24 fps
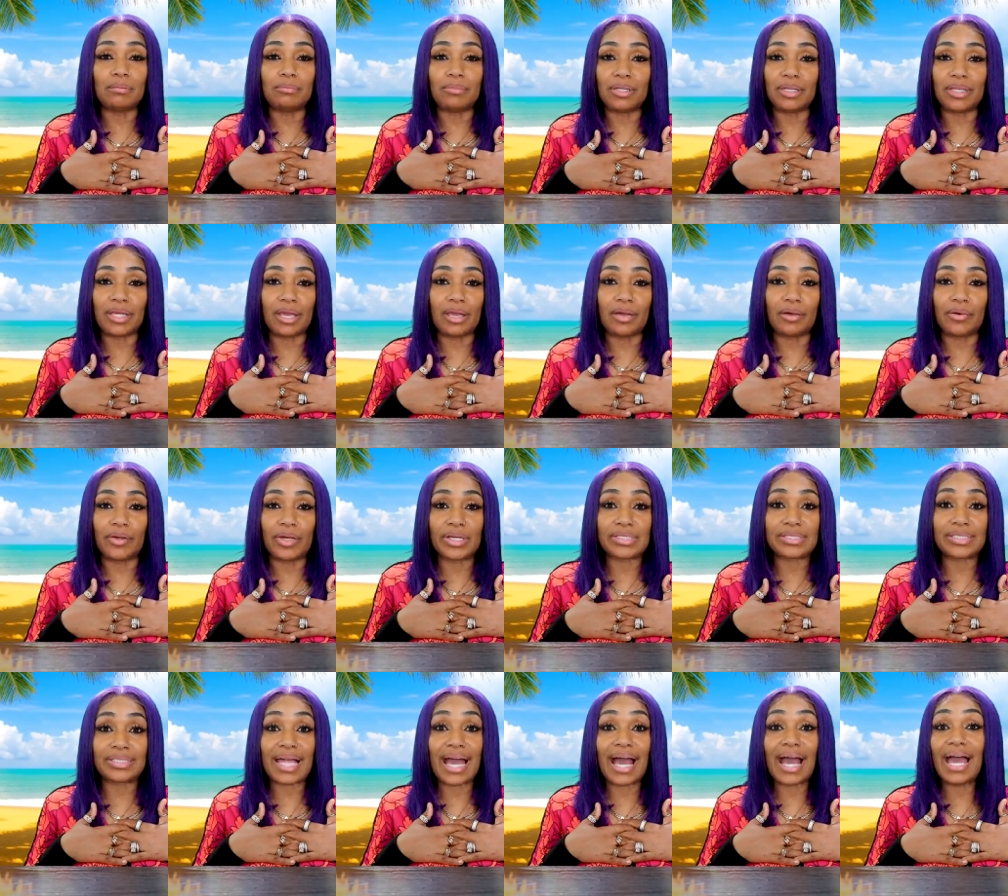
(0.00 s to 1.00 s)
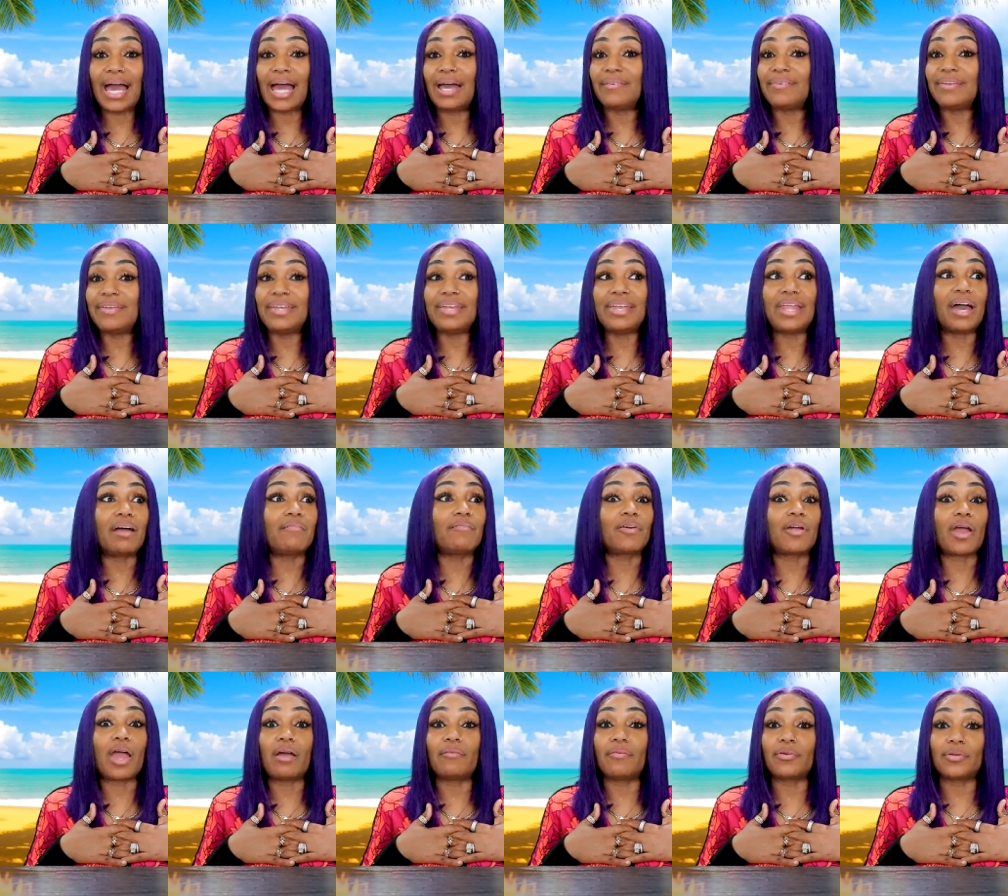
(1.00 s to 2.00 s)
many areas that I had never
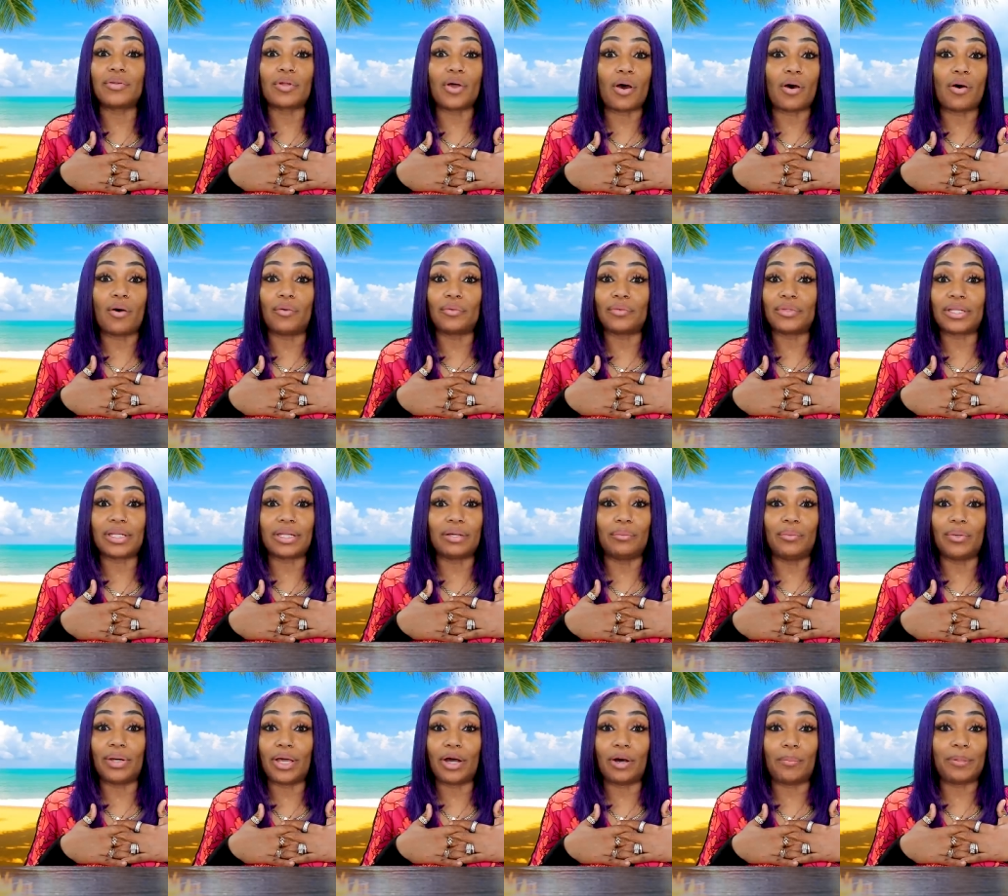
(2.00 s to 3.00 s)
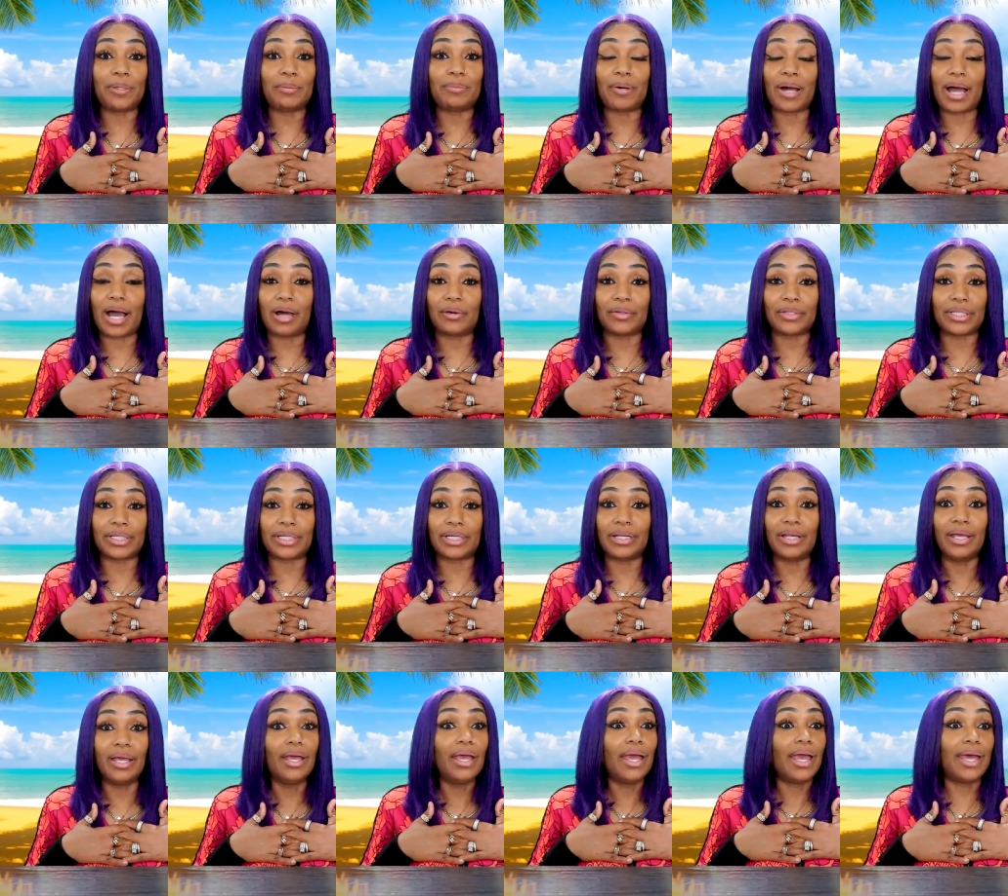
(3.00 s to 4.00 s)
ever known that it would help people out in.